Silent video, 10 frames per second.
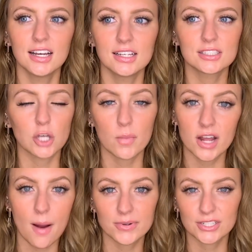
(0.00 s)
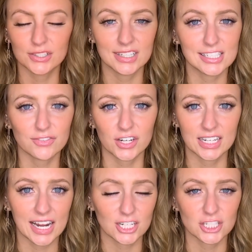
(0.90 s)
so many opportunities for
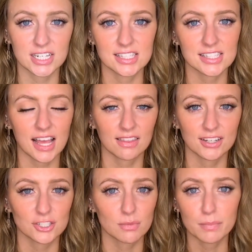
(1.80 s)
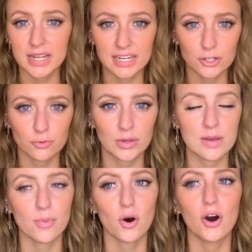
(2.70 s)
connections and like just meeting new
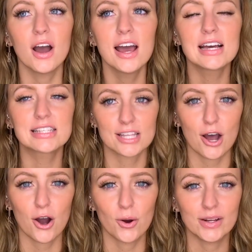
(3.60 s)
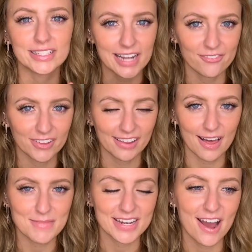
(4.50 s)
people. So definitely let
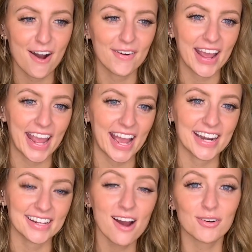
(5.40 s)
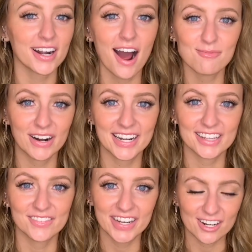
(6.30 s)
me know, and yeah, we're gonna hop right into the
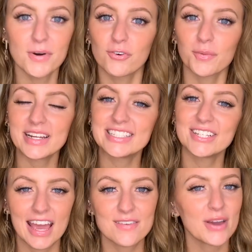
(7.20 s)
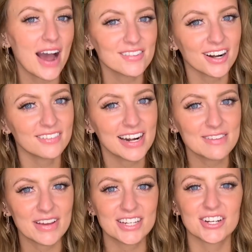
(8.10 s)
video. Before we do, if you haven't already,
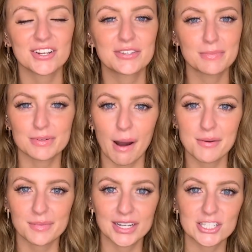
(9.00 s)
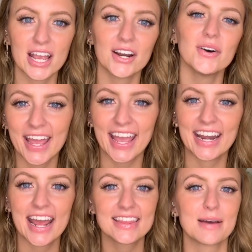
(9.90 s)
make sure you subscribe to my channel and
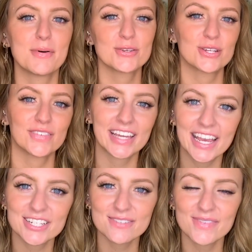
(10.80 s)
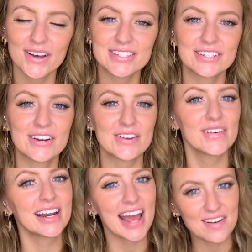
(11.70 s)
hit that post notification bell so you're
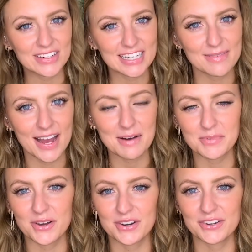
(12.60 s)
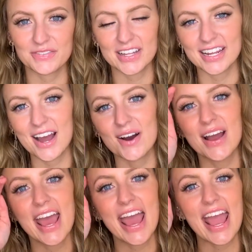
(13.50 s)
notified every time I upload a new video.
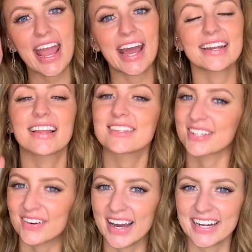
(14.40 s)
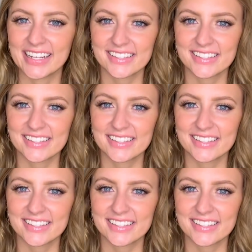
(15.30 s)
And let's go ahead and get